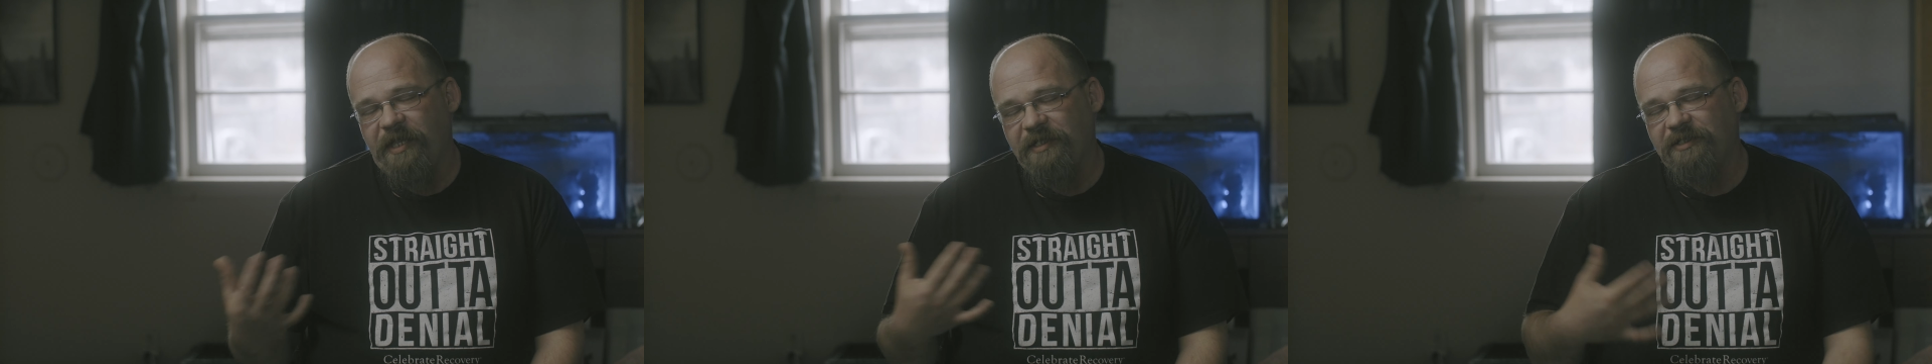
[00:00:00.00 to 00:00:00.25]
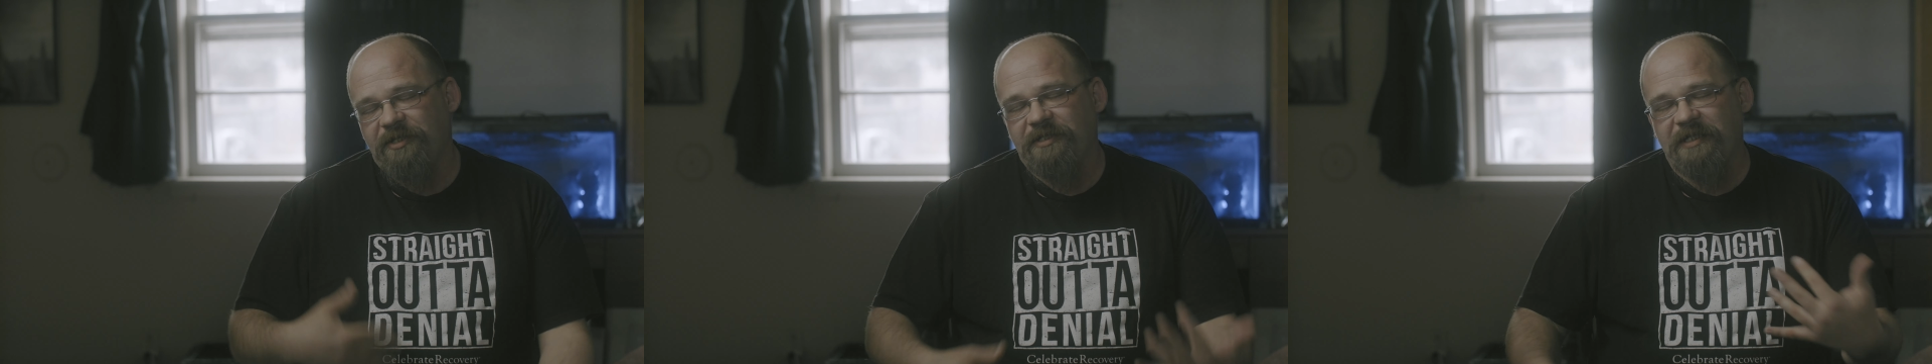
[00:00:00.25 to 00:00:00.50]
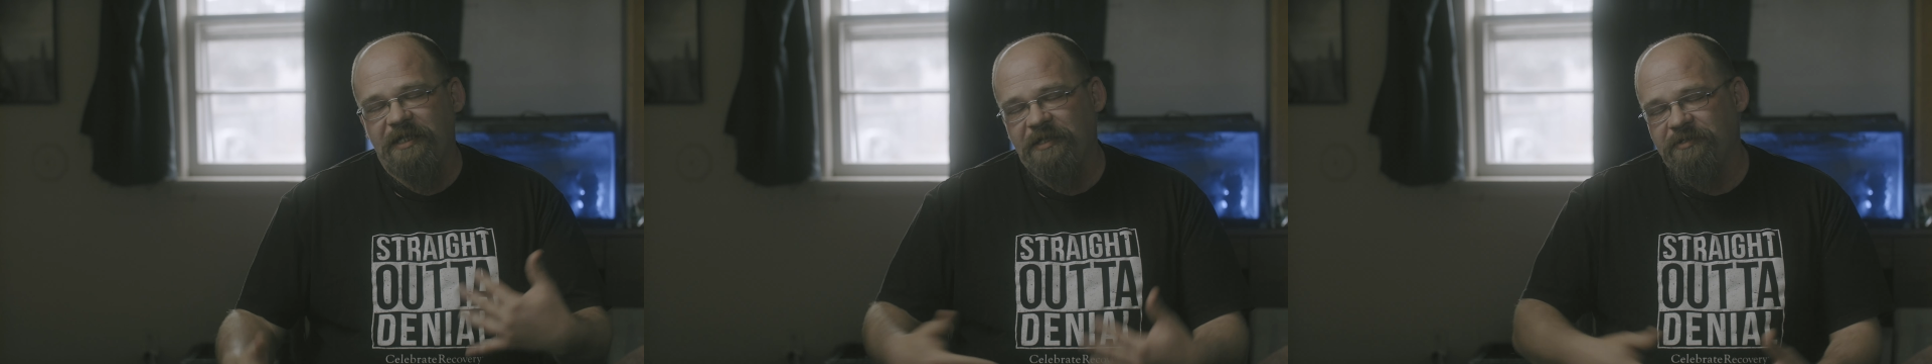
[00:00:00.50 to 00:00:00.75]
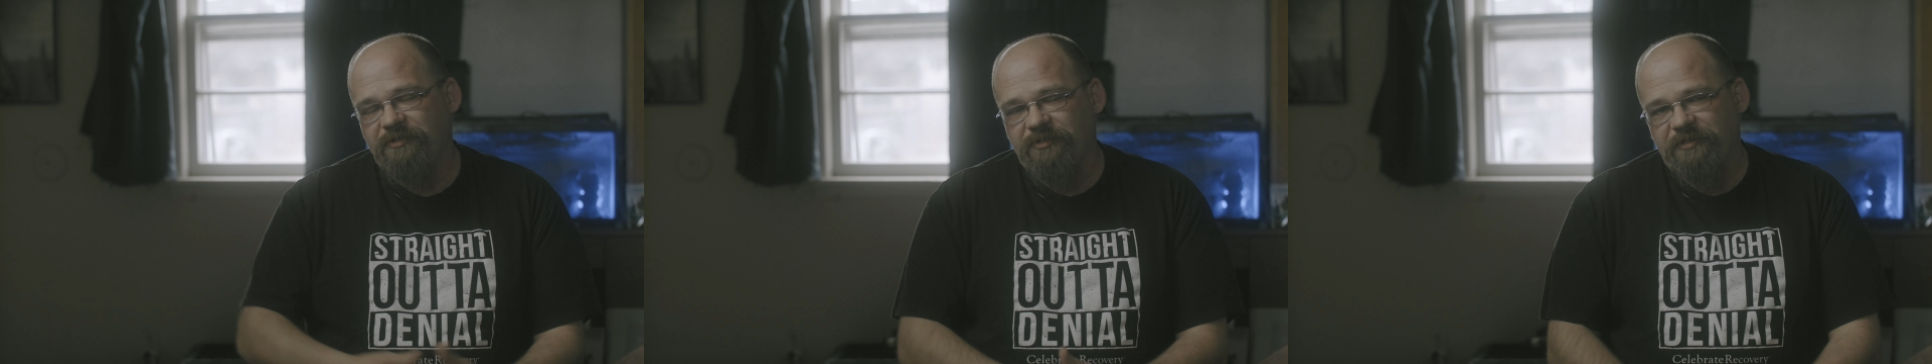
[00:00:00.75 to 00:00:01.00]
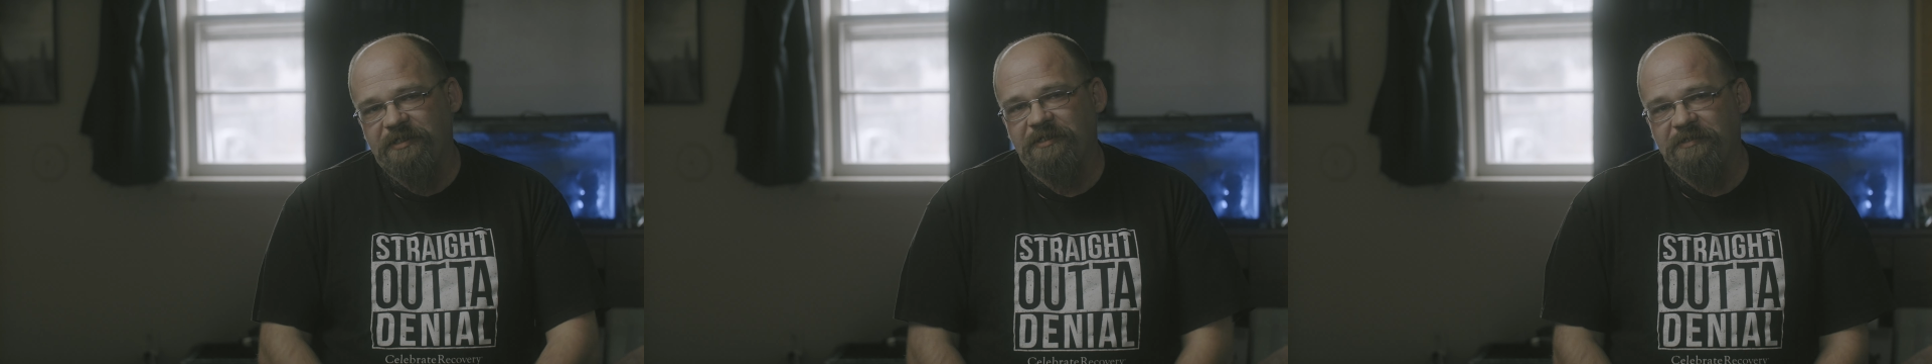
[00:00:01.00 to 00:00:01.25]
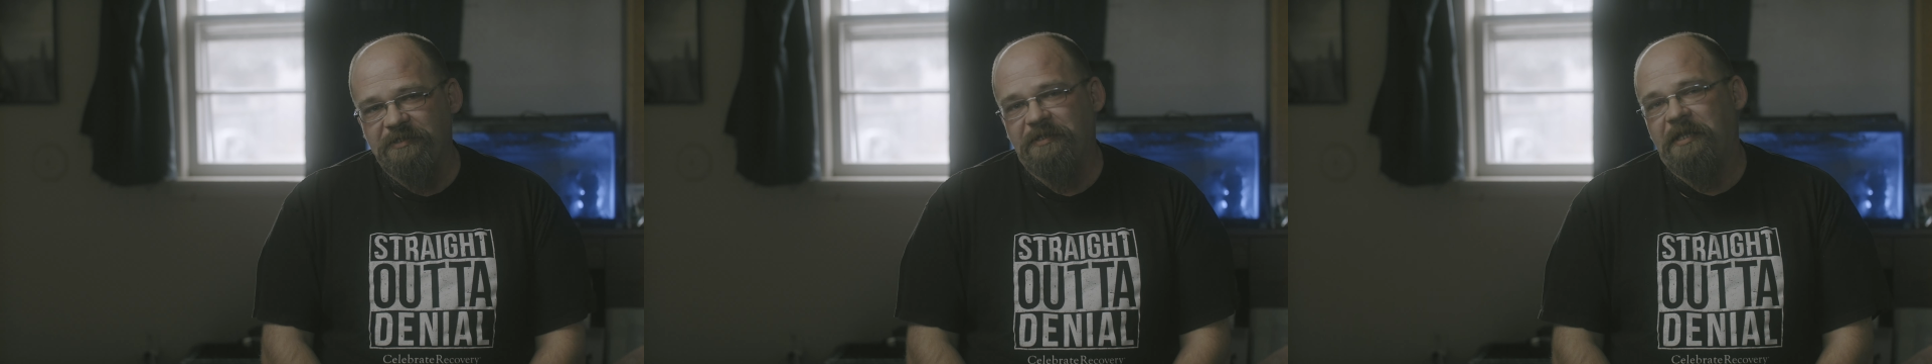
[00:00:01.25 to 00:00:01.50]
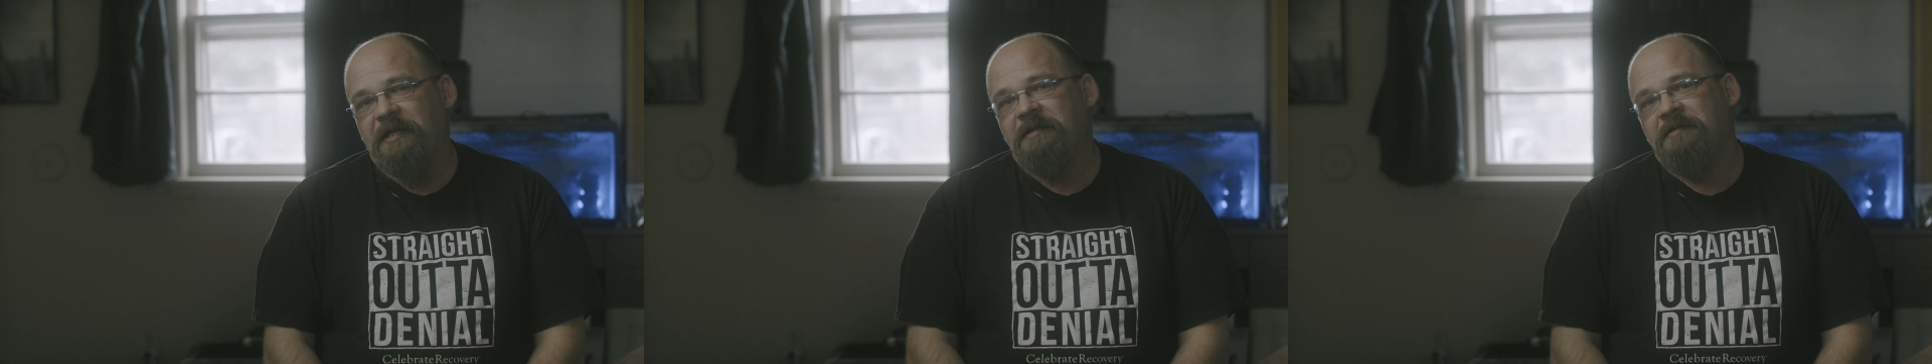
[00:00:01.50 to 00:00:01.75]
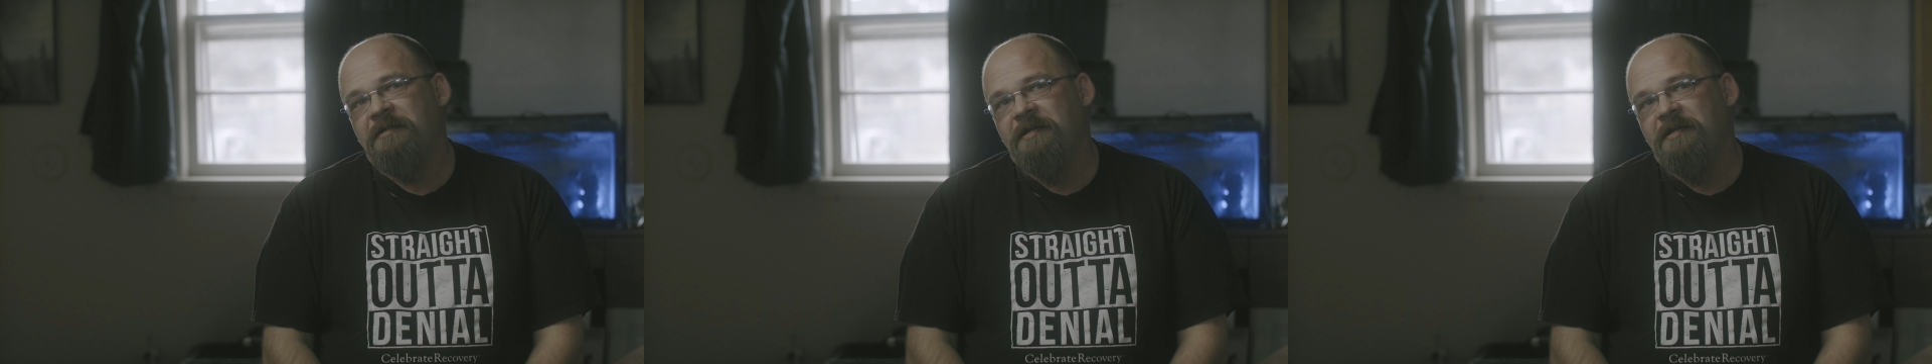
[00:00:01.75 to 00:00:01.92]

I started to get introduced into that,